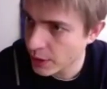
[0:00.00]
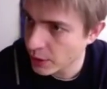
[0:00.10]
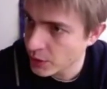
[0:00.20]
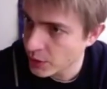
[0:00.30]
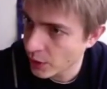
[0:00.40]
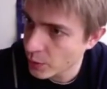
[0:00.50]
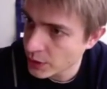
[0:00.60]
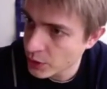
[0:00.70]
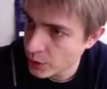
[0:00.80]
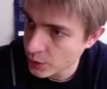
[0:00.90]
about
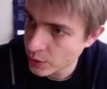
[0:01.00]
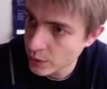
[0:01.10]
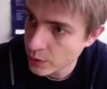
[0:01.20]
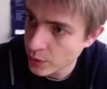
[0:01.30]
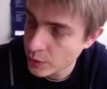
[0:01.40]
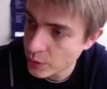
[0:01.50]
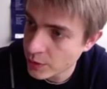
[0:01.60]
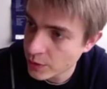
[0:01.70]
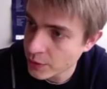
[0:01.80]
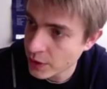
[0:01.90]
what you,
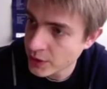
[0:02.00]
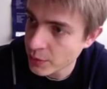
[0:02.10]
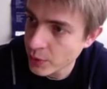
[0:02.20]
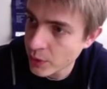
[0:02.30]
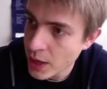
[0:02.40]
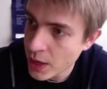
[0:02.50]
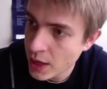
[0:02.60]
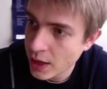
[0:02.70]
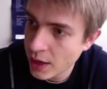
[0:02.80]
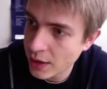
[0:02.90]
for example,
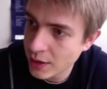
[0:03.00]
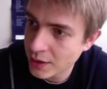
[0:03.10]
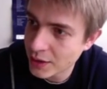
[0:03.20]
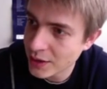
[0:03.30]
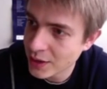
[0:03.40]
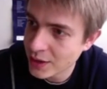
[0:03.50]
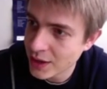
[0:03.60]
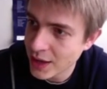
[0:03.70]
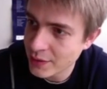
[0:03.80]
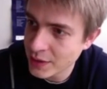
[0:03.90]

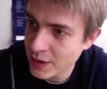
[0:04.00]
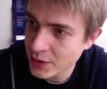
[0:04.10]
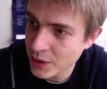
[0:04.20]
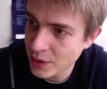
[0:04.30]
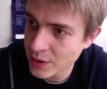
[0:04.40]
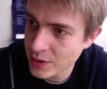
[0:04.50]
I think that,